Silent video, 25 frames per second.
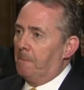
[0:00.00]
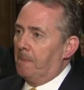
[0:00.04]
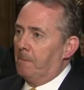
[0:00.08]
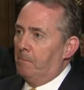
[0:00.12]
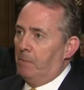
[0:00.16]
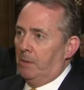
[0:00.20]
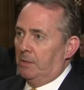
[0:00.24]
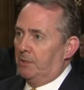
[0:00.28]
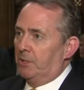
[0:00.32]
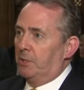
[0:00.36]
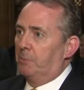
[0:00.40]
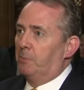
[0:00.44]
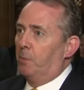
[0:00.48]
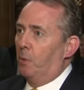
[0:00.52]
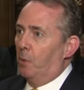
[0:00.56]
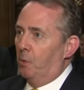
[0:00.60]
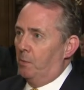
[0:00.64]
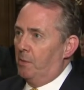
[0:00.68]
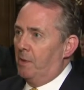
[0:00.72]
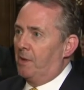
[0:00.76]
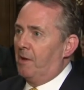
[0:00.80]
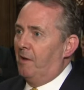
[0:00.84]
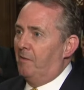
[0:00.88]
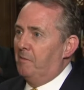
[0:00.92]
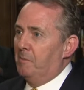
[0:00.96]
but
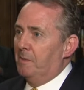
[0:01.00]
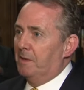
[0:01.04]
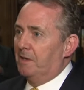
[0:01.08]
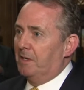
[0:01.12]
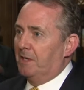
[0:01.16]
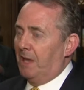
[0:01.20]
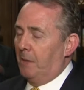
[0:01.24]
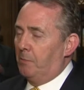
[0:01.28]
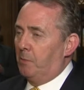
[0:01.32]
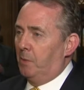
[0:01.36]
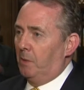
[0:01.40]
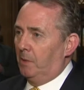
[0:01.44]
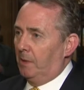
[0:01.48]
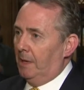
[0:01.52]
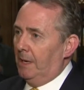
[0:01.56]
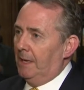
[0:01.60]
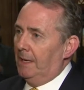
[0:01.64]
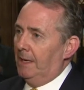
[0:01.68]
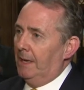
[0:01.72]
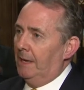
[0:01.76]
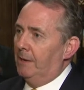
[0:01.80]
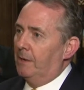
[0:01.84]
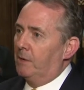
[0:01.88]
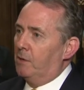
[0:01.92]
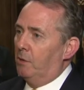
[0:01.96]
support the government separately
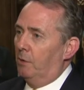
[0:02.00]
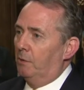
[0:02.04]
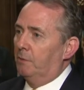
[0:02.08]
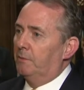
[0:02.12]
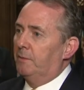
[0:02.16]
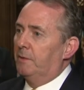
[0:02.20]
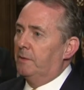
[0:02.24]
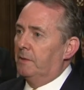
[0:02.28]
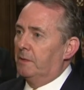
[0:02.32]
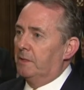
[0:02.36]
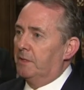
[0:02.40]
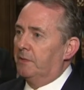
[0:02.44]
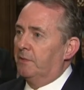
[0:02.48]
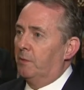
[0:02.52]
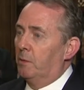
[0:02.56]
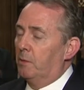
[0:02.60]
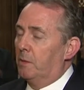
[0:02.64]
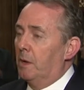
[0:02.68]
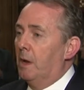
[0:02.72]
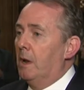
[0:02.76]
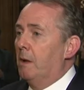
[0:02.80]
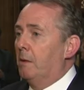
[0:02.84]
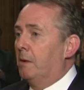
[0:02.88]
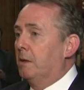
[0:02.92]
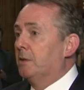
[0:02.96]
in a confidence
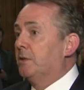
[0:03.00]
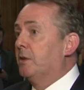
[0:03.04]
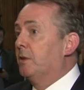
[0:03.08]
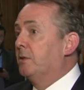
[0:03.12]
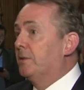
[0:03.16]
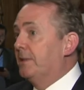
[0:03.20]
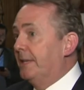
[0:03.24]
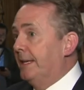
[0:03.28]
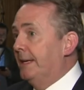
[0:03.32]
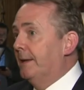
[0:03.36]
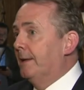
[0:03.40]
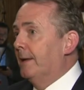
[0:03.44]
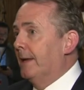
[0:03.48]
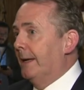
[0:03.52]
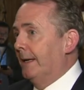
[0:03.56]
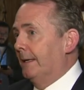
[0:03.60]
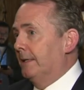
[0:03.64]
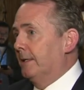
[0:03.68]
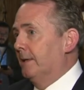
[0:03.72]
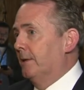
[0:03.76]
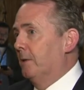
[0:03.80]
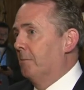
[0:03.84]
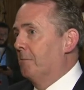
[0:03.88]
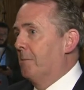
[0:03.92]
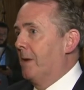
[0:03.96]
vote because they're
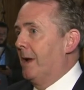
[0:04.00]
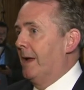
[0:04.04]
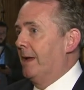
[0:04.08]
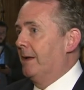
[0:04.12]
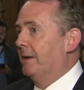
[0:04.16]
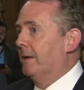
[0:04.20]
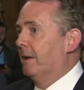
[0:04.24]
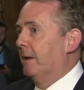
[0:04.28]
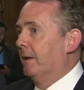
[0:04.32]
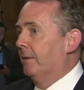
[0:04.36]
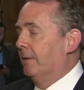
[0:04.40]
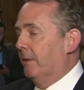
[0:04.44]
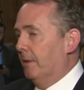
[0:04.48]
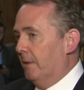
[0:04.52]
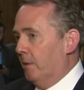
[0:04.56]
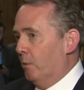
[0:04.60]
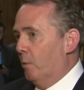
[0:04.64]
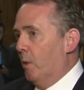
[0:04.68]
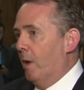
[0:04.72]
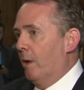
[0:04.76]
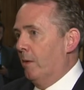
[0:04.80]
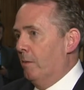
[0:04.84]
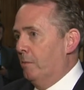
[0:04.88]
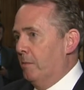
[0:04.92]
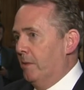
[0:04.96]
de-linked in a way that they
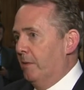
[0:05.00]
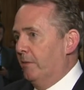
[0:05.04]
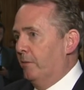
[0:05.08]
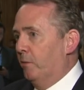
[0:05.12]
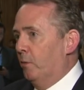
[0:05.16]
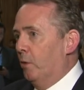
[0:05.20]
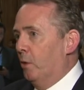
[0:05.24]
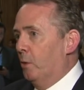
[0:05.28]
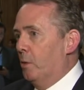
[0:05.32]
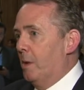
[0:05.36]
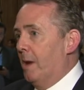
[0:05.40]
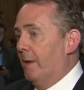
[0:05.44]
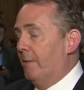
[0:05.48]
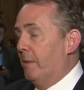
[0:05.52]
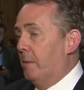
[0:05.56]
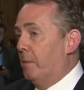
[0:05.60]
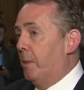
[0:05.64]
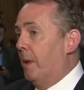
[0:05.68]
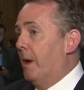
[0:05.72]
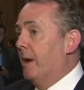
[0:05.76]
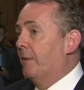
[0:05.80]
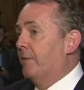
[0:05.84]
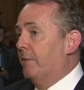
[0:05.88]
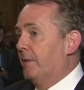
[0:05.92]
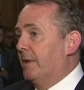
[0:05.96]
weren't before. We have a
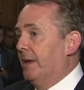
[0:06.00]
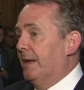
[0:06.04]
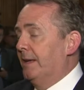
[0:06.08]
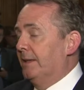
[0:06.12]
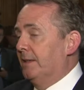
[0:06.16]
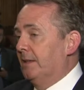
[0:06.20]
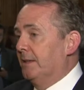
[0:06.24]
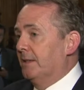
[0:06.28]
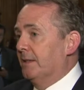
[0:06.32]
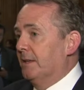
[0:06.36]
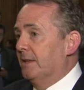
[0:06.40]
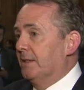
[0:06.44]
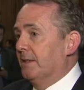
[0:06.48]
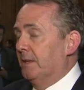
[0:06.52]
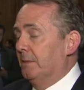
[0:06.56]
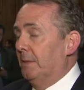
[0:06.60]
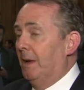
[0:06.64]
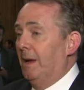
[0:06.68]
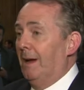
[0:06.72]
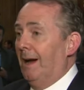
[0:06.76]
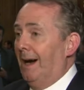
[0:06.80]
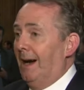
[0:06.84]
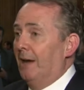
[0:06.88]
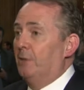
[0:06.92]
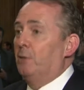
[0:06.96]
bifurcated system.
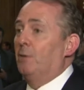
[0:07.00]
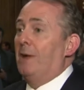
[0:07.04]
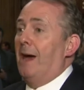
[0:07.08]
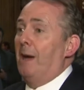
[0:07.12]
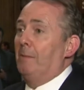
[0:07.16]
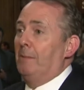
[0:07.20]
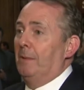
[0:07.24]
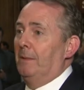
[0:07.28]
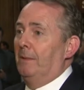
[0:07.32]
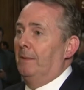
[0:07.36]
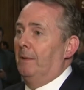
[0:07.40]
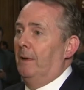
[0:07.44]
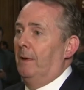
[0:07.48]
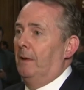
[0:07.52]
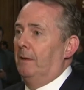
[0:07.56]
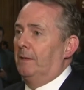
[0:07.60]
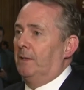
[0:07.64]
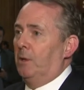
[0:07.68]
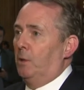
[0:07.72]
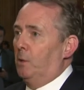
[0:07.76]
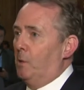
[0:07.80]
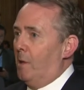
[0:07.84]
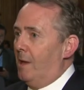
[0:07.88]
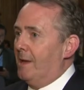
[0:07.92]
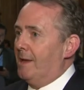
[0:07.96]
I don't happen
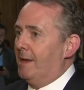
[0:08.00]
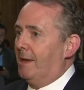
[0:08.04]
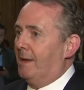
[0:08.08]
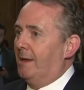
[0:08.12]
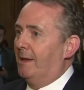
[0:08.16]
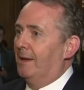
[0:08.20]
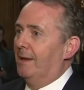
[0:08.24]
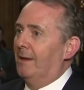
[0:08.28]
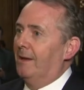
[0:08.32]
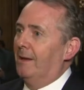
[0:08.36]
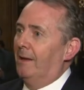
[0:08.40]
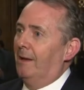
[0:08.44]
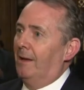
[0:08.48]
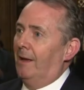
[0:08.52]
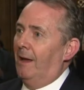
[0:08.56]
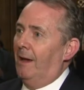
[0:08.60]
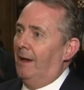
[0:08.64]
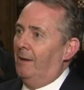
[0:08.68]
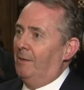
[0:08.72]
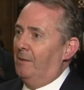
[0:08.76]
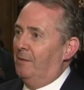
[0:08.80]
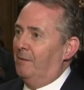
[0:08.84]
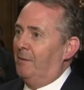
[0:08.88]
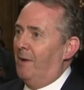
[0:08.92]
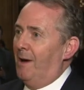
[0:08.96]
to like
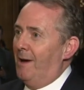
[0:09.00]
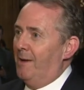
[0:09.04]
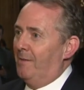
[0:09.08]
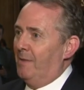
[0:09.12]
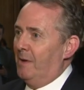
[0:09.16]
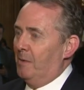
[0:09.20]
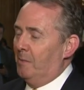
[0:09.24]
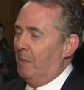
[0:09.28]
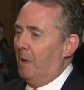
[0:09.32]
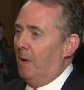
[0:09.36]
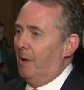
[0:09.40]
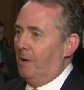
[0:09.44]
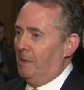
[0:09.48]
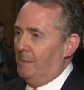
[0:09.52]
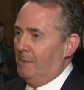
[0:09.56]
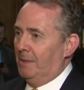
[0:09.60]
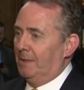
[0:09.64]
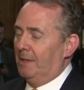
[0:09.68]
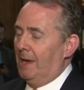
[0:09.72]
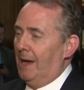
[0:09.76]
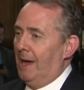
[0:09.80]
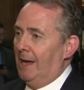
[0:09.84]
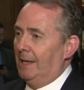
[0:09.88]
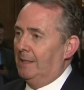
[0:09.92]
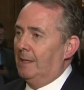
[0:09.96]
uh, the five-year
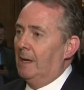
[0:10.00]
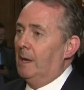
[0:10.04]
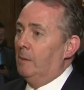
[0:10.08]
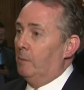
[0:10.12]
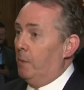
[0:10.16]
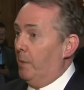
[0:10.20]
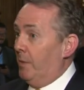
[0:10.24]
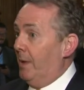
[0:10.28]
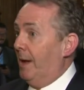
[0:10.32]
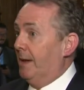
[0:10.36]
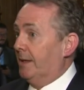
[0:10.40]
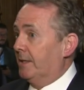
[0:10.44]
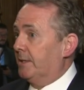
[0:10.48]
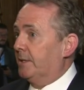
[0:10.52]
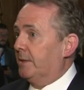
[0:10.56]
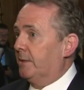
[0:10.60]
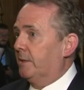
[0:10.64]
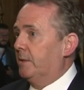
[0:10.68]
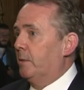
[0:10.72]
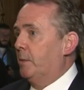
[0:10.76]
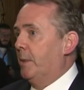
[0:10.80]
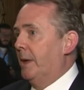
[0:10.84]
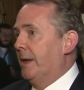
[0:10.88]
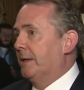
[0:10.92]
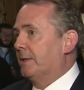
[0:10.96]
Parliament Act, but that's
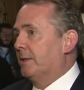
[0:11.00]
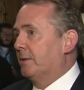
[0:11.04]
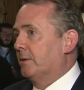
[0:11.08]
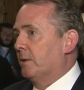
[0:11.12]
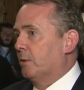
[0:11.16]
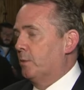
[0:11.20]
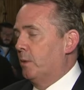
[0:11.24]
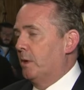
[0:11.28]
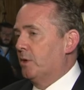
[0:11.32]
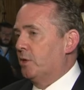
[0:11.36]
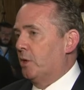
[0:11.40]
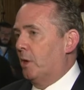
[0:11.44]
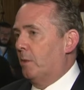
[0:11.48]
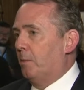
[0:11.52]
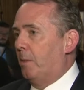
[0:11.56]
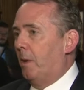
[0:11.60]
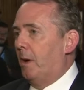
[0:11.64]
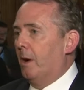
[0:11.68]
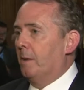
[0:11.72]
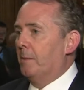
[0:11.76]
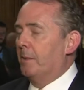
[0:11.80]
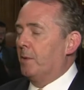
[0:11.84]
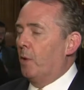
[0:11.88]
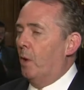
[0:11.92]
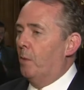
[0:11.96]
the basis on which our
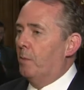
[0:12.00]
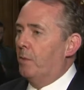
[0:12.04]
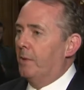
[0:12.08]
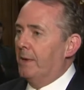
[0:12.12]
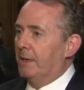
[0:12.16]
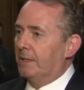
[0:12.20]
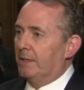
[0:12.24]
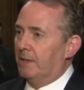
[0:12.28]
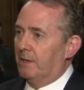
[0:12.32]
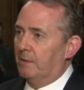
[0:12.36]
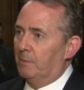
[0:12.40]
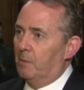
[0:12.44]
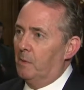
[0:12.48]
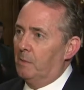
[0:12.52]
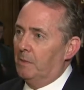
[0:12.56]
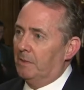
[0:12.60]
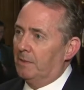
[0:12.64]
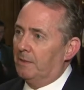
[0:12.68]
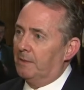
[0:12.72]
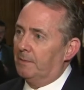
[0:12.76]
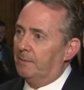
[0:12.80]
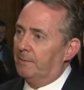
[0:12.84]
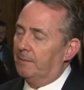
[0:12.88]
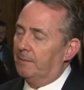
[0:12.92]
Parliament operates at the moment.